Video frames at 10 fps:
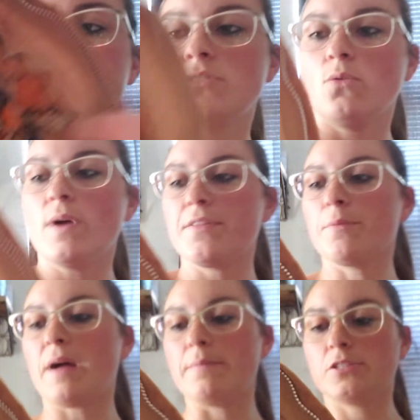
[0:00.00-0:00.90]
So whether
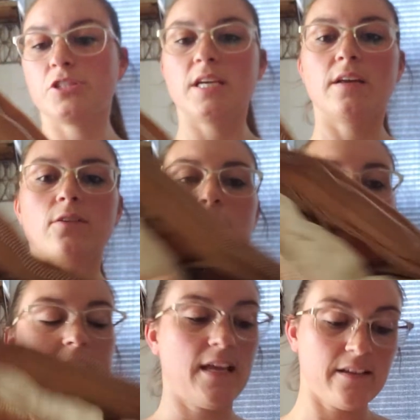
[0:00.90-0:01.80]
by machine or by
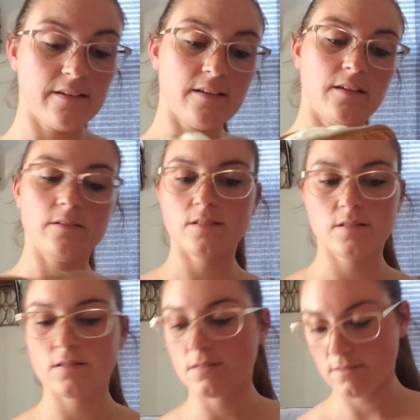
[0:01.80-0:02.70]
hand,
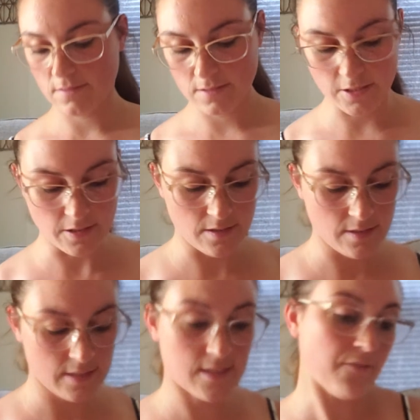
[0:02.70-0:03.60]
it's good.
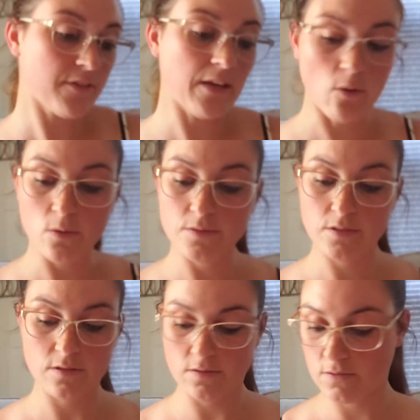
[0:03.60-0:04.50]
It's definitely old,
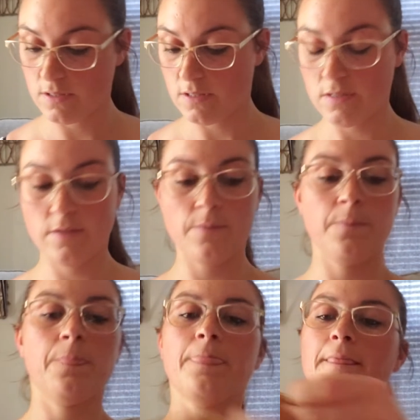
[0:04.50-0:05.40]
so
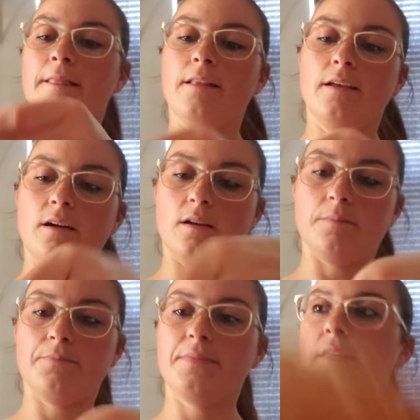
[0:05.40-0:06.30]

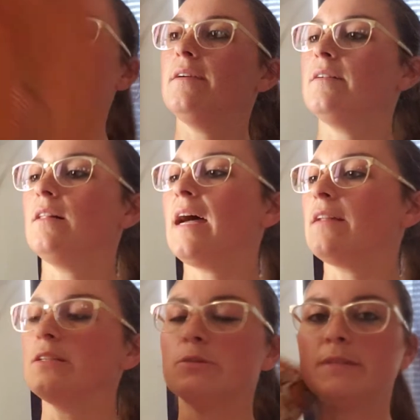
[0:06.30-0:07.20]
it'll add
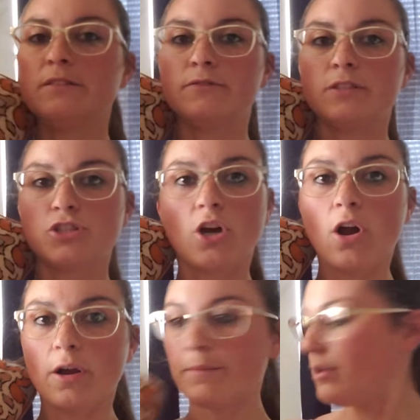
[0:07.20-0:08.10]
a little bit of
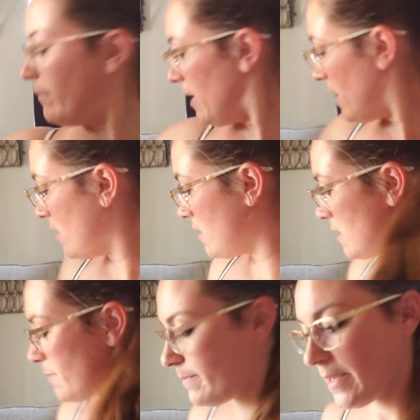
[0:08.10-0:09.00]
charm to my
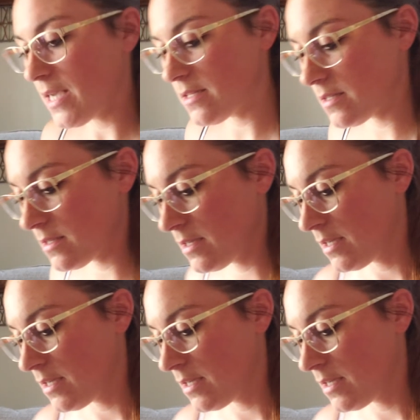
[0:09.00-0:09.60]
space.